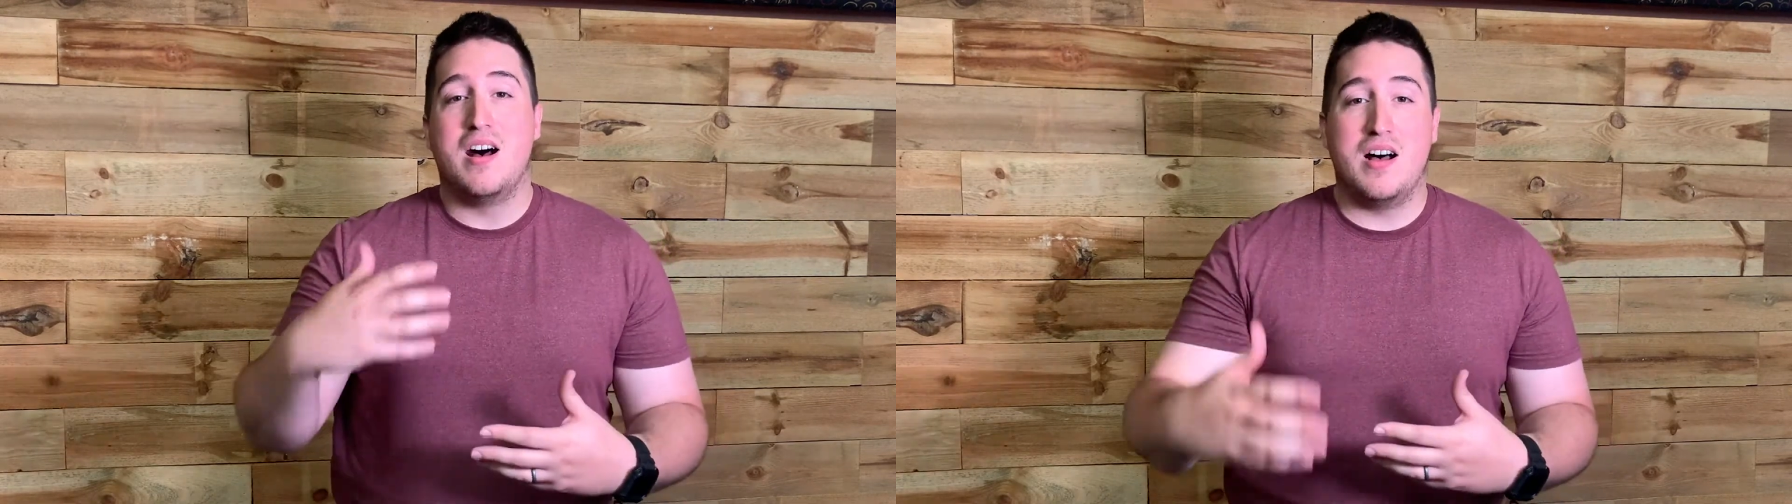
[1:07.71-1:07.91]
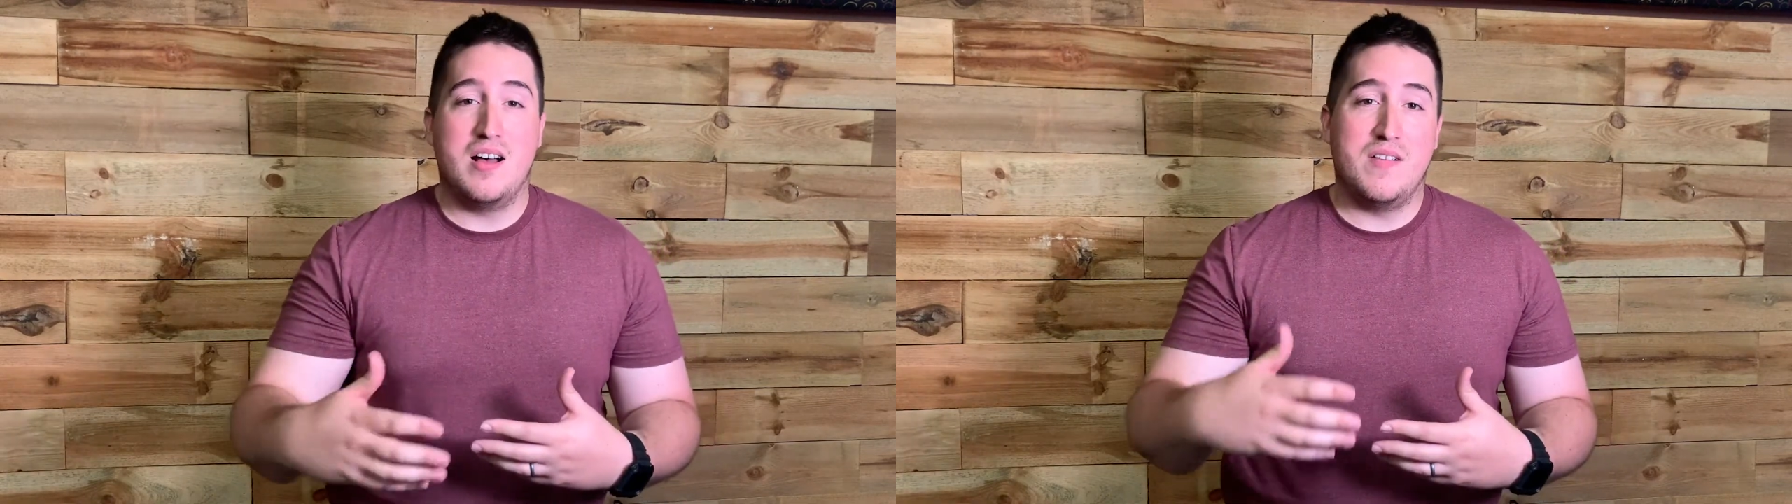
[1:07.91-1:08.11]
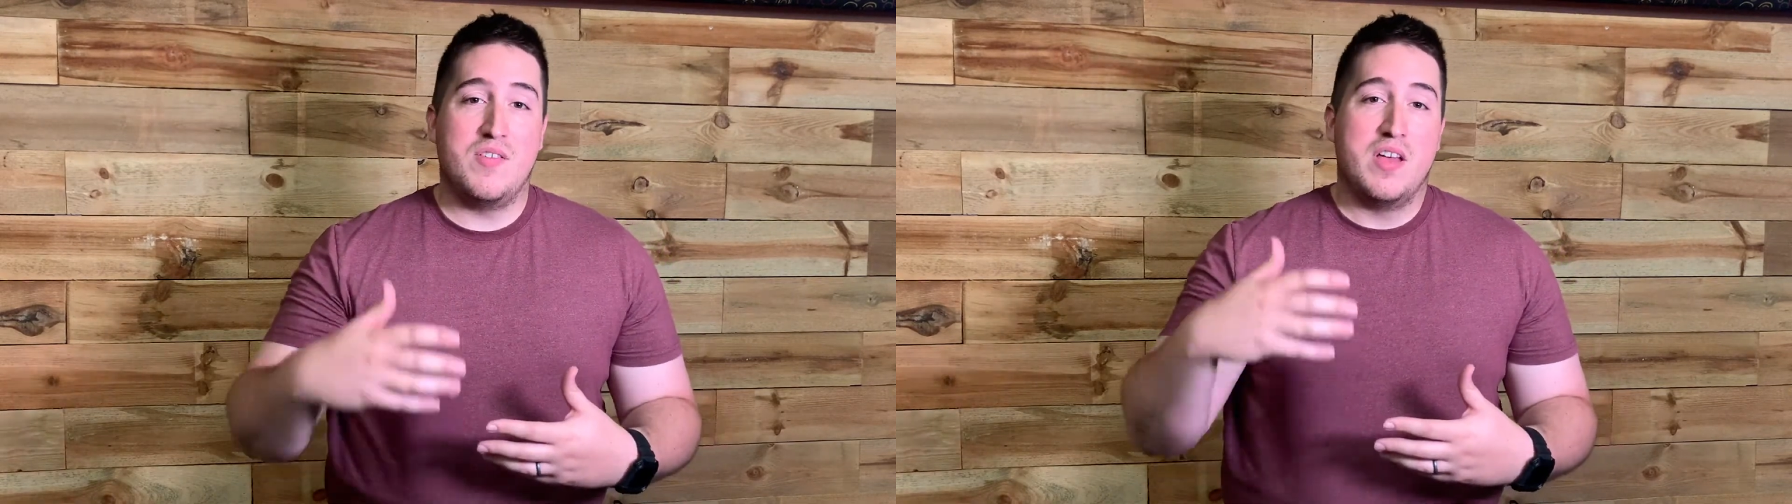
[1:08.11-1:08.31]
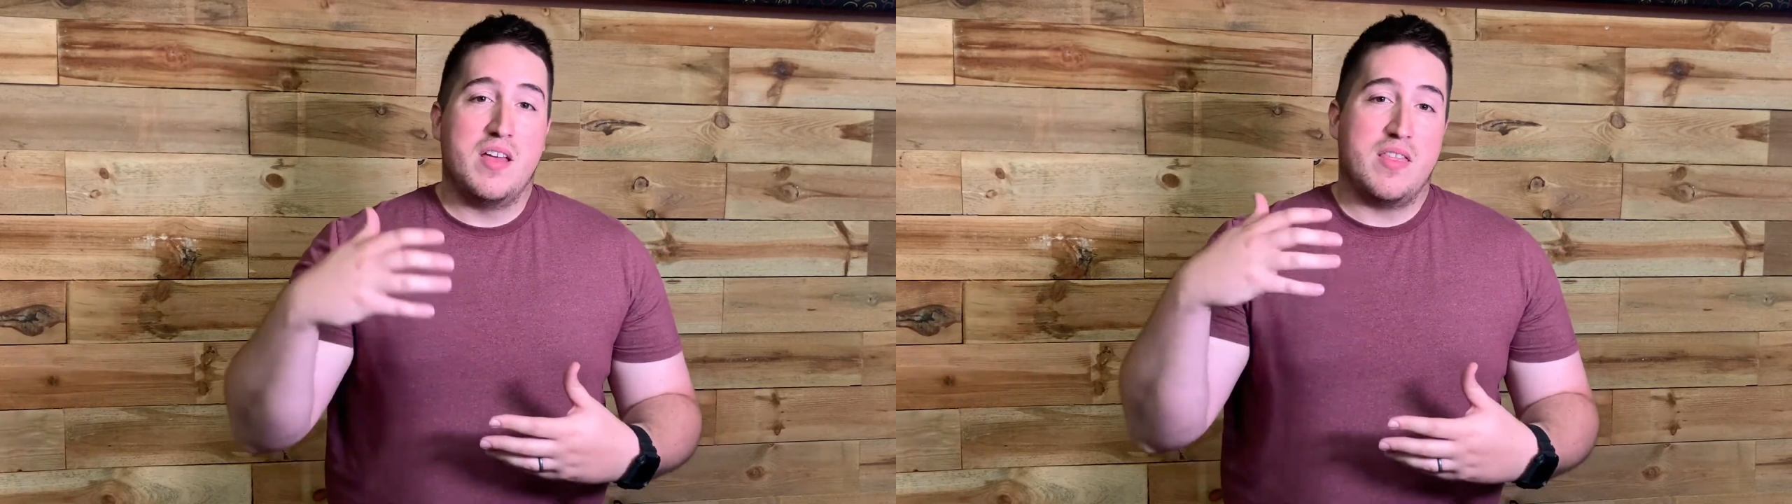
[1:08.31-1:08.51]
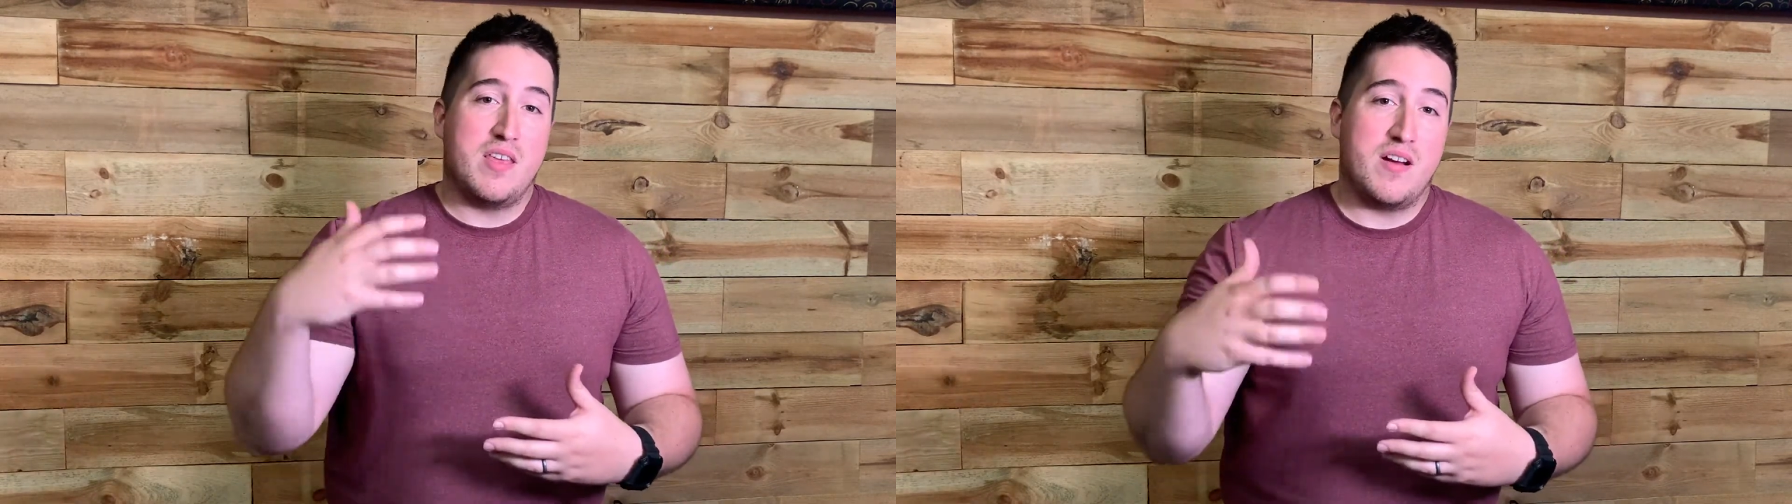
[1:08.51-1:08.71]
of
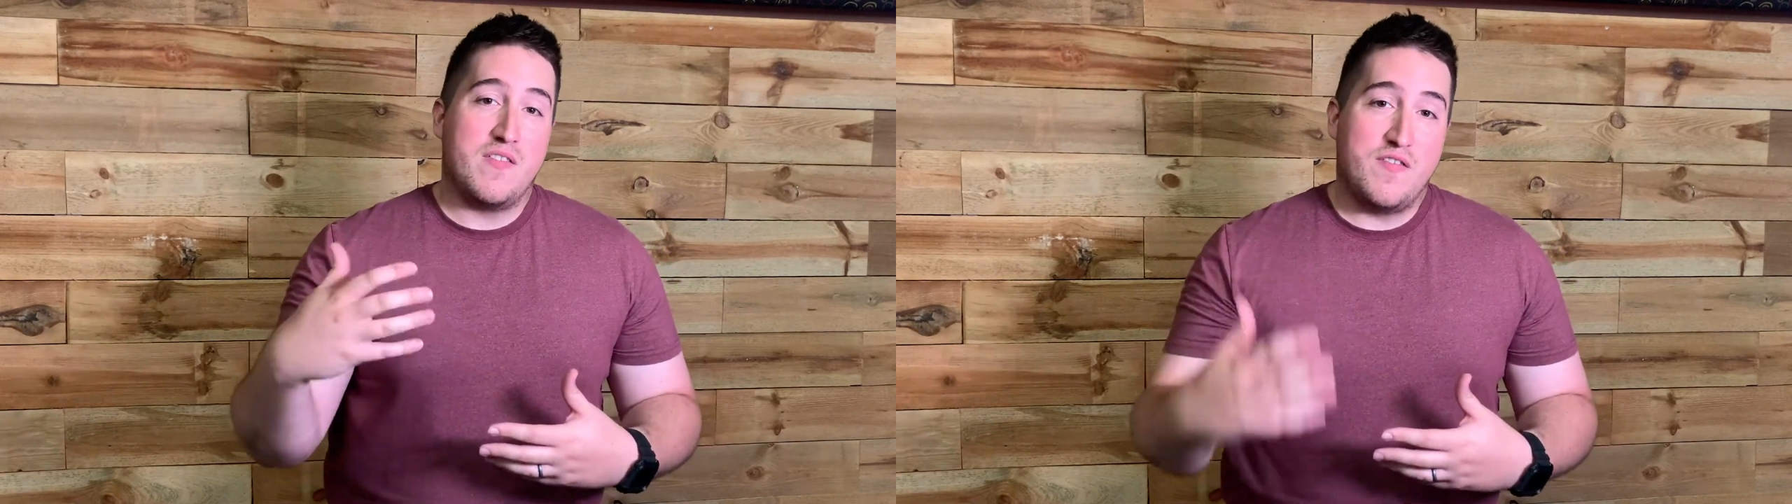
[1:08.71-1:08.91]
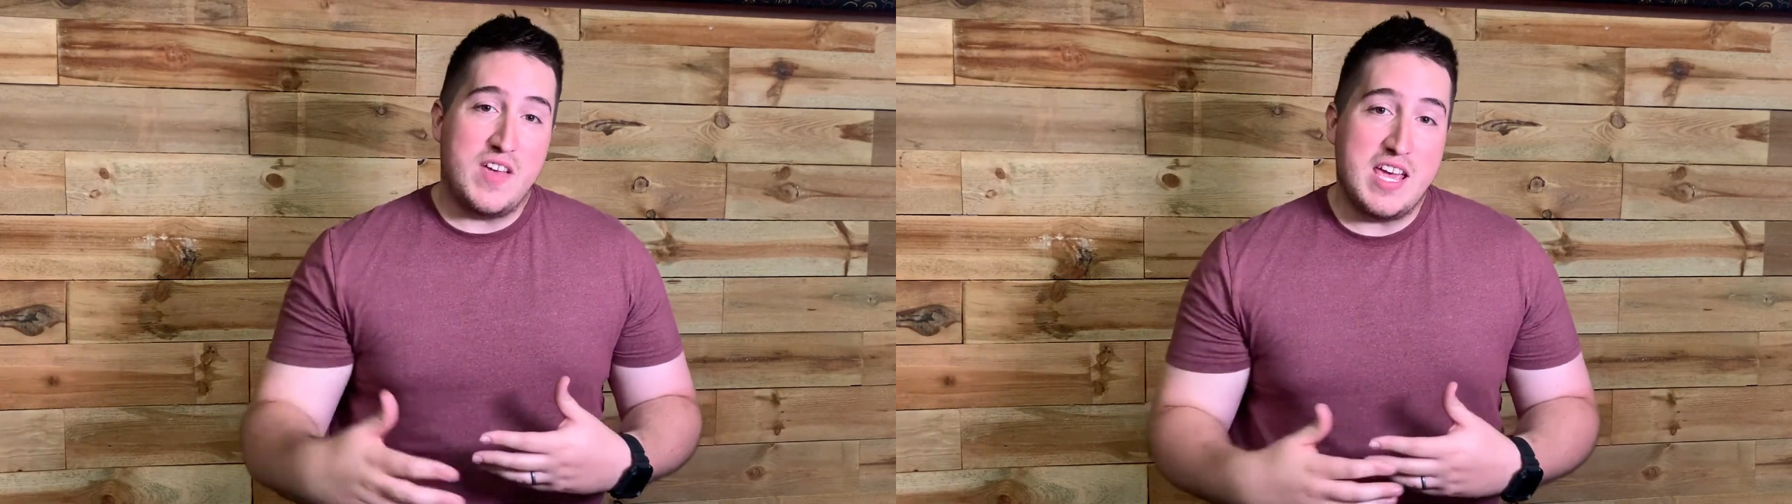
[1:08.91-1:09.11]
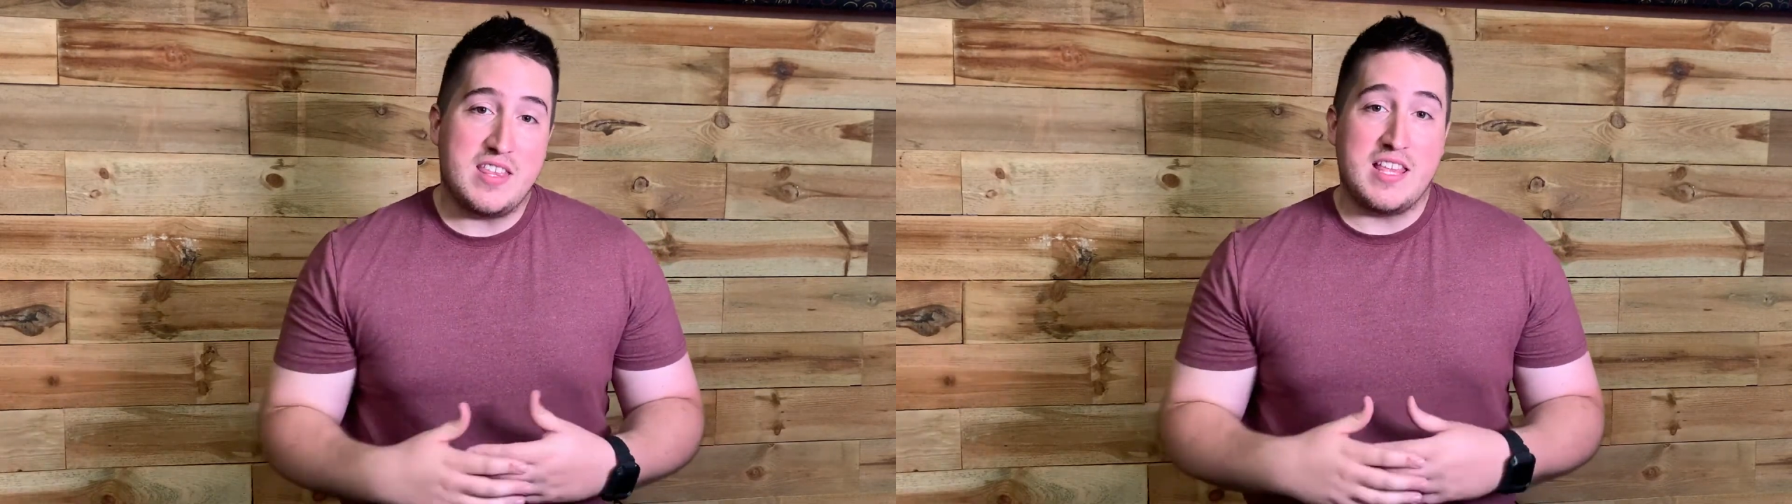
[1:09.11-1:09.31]
their faith,